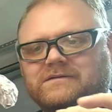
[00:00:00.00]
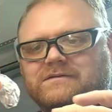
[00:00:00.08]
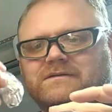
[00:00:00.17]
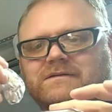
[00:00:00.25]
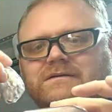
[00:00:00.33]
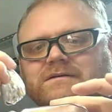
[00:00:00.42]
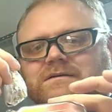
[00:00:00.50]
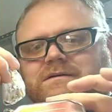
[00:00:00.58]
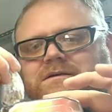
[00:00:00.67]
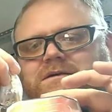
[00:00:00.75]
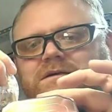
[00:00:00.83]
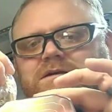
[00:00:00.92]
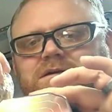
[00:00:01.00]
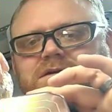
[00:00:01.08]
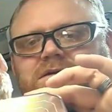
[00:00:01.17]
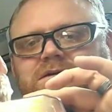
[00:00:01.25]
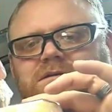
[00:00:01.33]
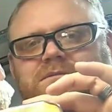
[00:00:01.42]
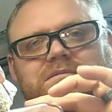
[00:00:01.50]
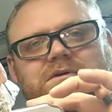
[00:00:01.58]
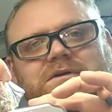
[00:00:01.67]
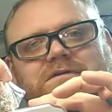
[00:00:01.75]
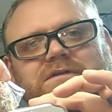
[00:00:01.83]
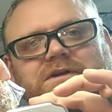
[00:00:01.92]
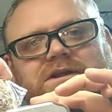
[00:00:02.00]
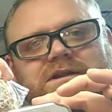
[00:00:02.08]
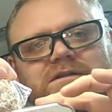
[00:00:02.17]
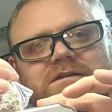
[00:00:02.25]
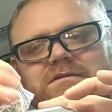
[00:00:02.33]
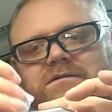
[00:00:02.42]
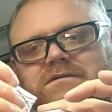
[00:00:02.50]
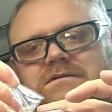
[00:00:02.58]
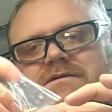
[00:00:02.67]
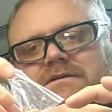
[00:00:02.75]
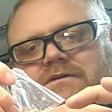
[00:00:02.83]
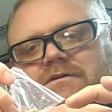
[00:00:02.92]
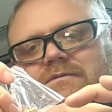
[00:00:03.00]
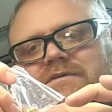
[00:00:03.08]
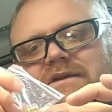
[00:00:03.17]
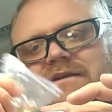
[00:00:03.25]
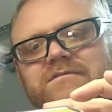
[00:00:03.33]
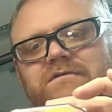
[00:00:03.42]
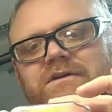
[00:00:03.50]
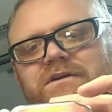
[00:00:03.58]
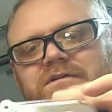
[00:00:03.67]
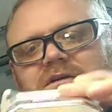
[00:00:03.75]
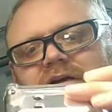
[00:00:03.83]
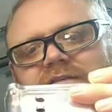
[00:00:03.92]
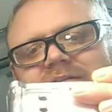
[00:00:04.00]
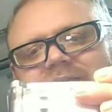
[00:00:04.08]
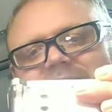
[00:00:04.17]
to put your freaking little tubes in for your exhaust and